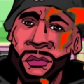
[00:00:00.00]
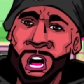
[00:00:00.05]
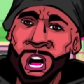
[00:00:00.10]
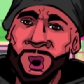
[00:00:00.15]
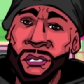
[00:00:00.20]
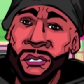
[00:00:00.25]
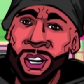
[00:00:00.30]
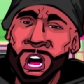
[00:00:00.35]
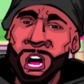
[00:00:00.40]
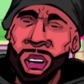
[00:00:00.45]

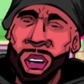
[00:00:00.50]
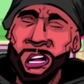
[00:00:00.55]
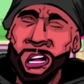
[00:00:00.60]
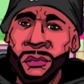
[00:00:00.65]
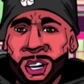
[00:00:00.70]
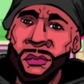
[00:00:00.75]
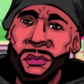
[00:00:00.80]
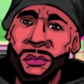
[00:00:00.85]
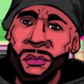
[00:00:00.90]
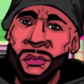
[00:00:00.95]

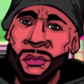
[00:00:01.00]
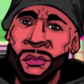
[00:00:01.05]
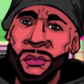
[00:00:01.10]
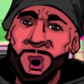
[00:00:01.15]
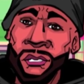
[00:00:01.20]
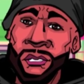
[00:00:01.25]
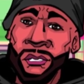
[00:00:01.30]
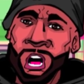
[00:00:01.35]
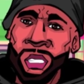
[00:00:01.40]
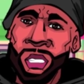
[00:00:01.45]
regardless
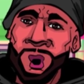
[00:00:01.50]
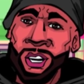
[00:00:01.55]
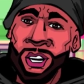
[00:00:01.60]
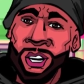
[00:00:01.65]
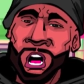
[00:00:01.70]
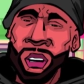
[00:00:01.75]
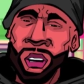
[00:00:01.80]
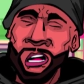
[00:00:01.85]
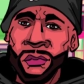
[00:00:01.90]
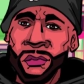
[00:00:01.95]
if it's
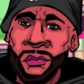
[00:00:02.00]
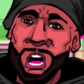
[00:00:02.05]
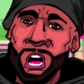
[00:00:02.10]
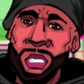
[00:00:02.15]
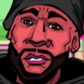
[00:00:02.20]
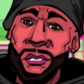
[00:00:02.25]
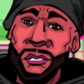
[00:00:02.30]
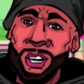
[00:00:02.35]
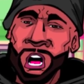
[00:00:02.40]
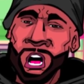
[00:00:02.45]

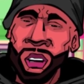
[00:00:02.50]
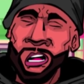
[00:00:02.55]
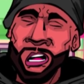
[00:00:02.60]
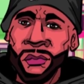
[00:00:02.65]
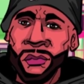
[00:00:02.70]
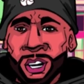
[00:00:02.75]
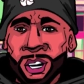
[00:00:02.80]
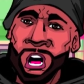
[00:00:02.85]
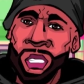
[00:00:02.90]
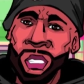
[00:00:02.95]
proliferated
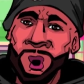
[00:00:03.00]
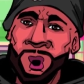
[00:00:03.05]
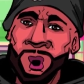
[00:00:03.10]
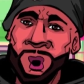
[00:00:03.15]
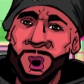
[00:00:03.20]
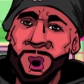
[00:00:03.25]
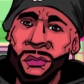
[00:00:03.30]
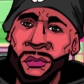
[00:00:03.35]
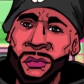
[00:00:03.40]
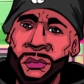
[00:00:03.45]
all over the
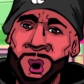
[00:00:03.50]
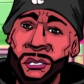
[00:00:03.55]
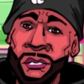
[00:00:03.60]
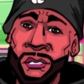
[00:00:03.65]
world. The